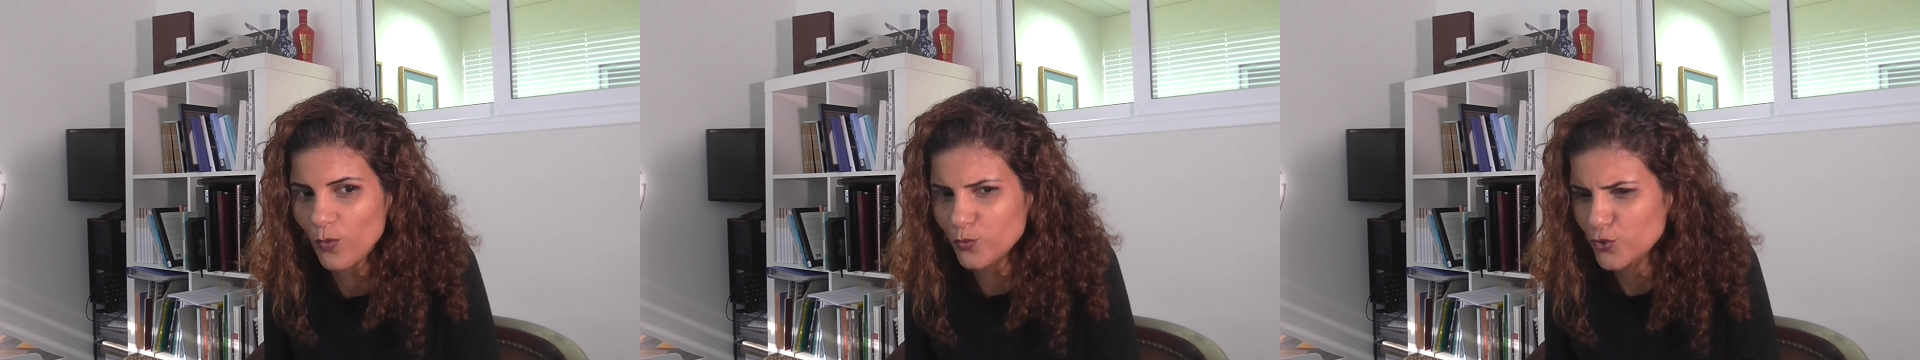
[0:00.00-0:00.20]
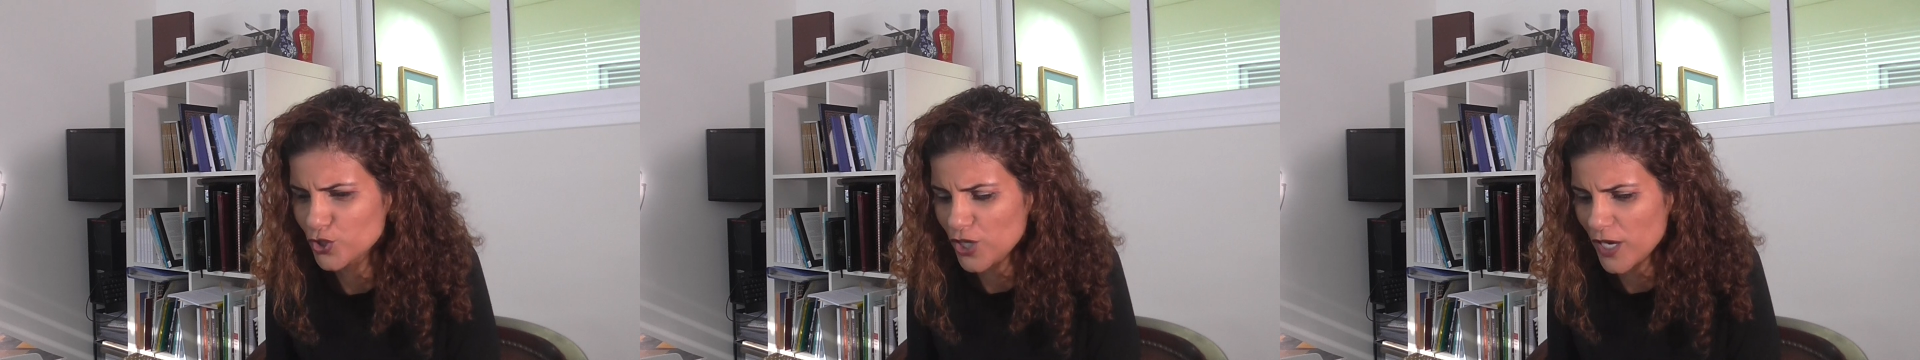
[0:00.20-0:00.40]

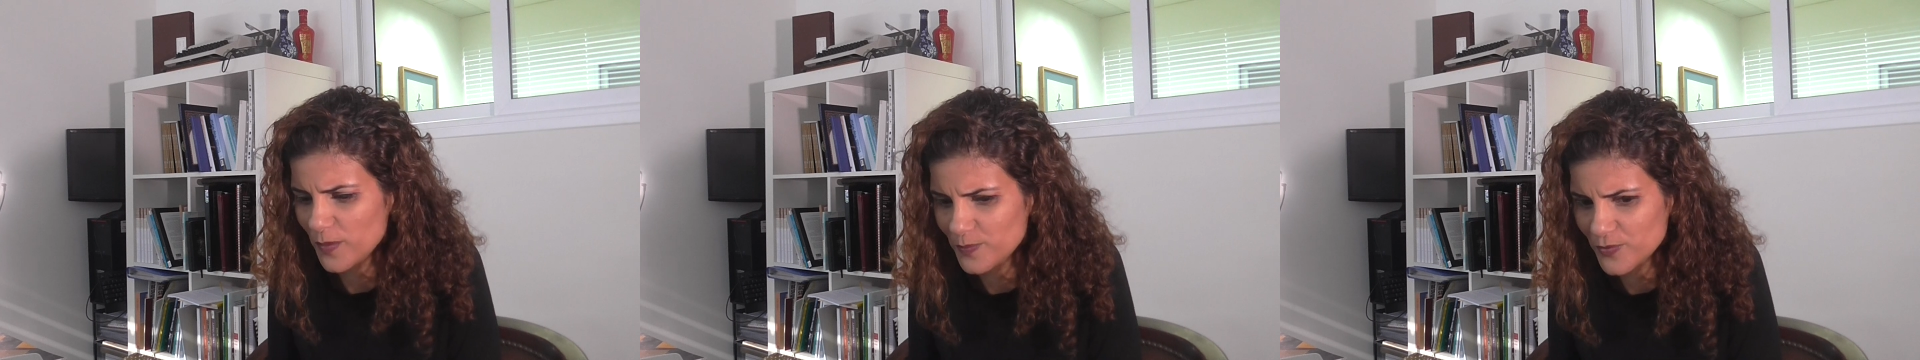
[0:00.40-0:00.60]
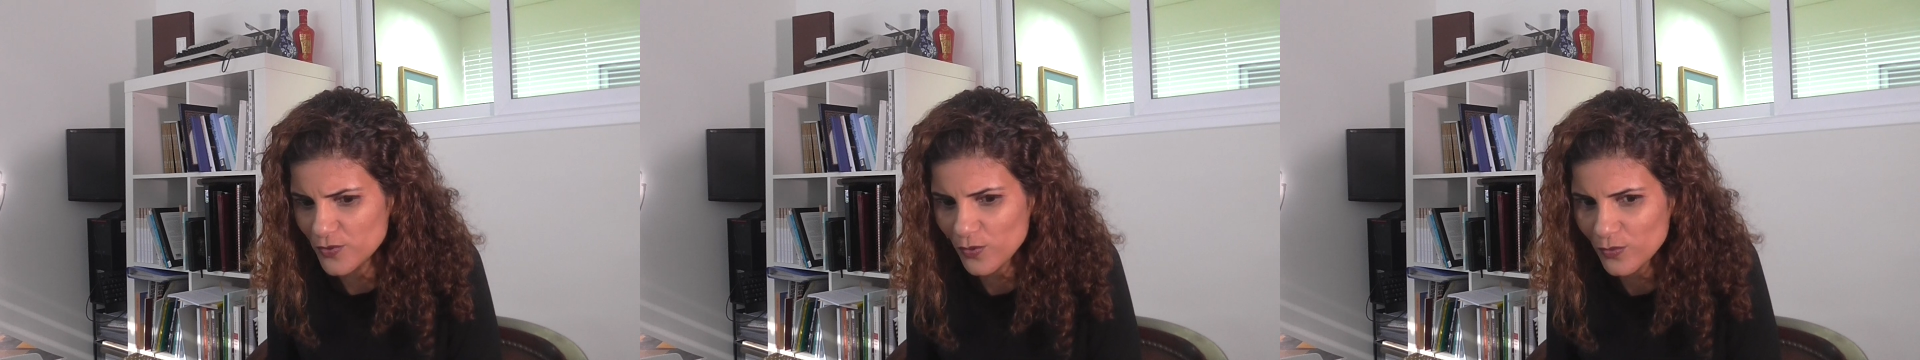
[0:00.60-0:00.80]

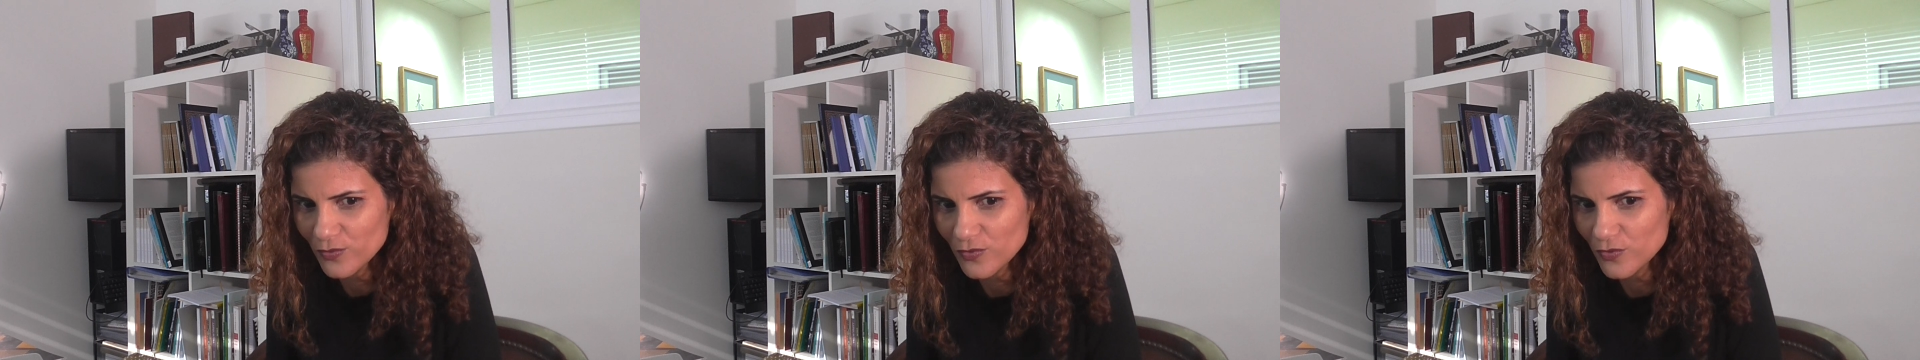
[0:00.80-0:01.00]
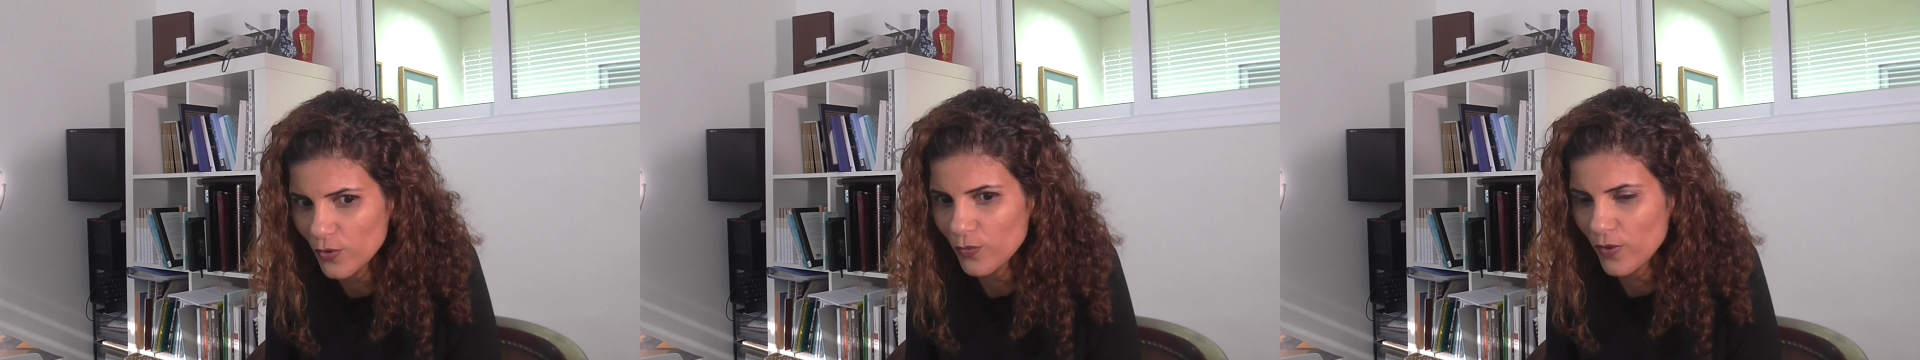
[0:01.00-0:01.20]
shaped,
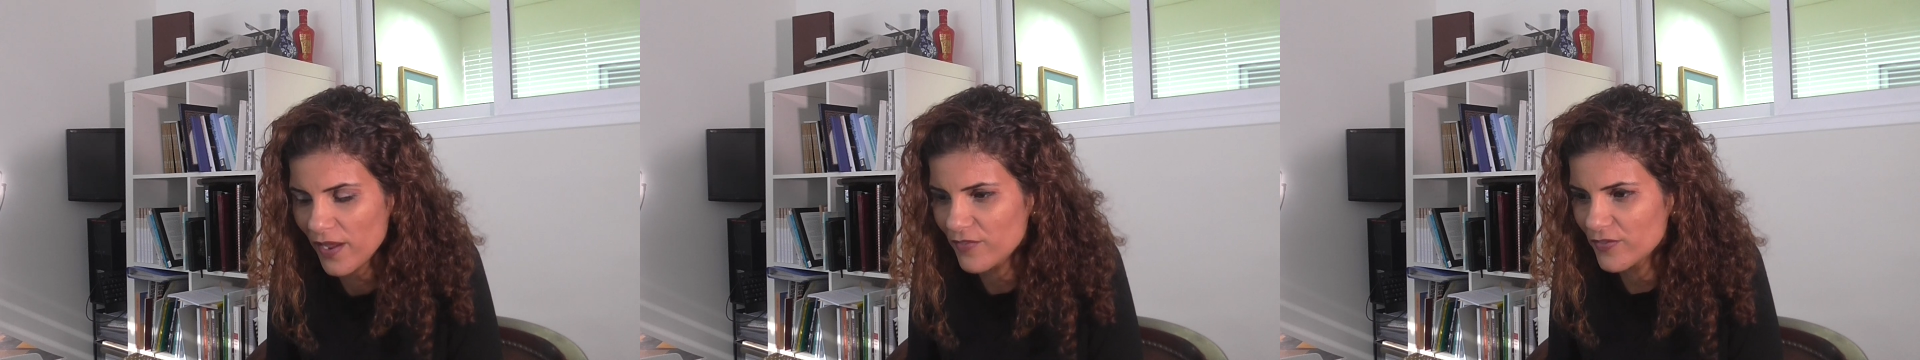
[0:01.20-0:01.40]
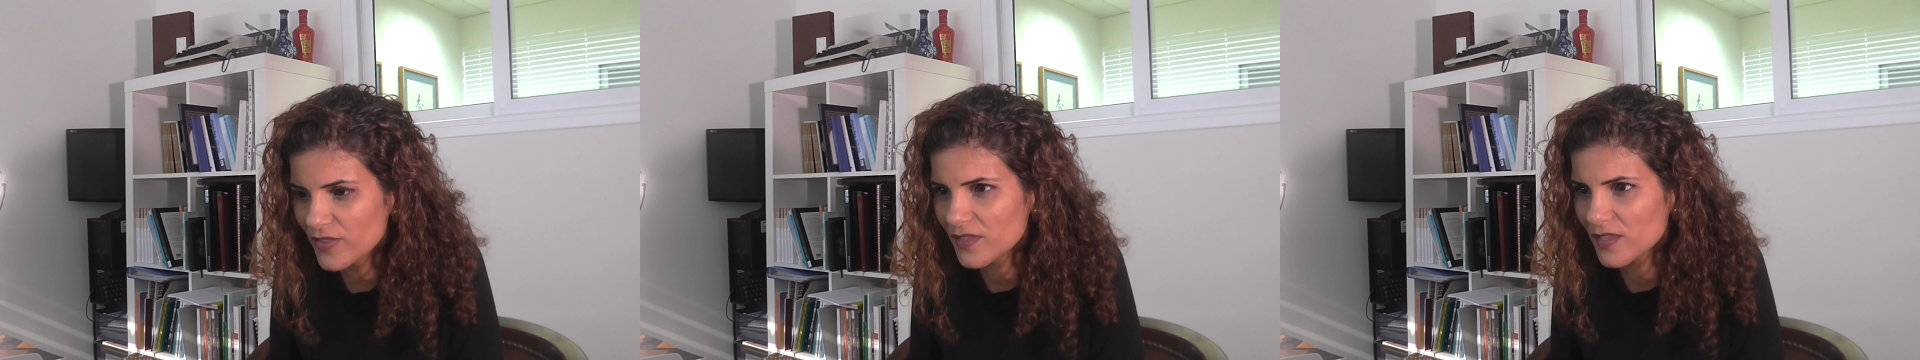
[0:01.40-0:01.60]
so
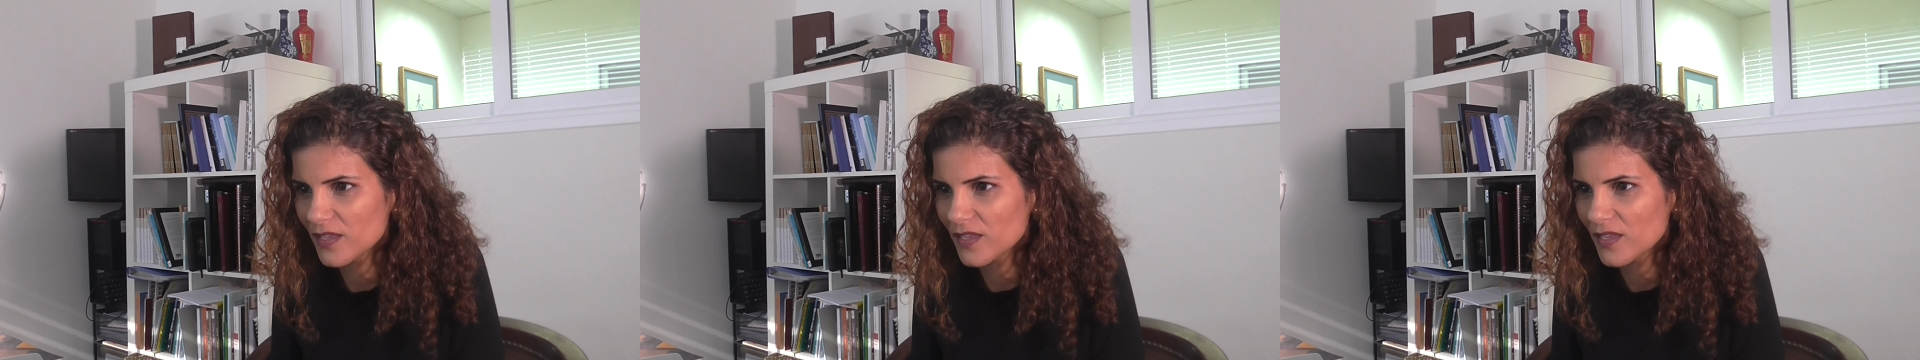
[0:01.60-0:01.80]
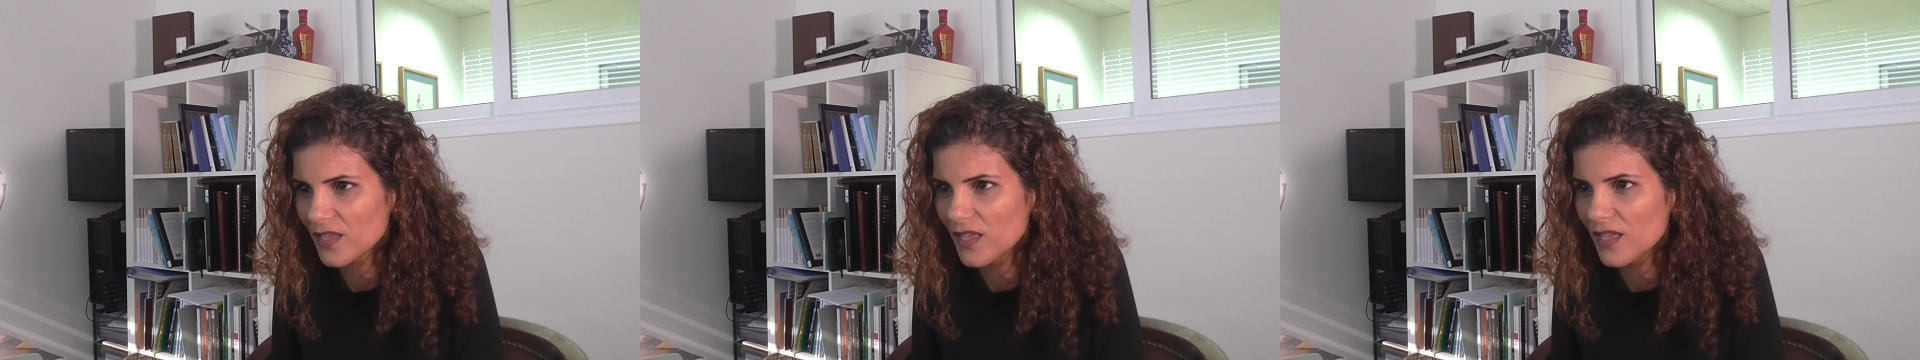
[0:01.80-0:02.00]

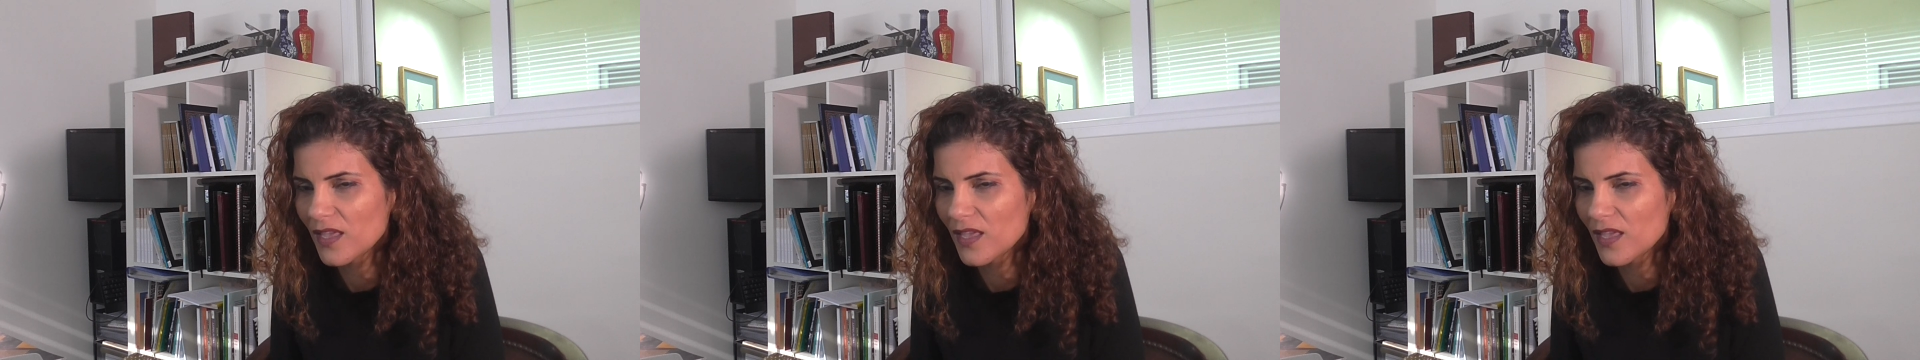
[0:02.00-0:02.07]
everything.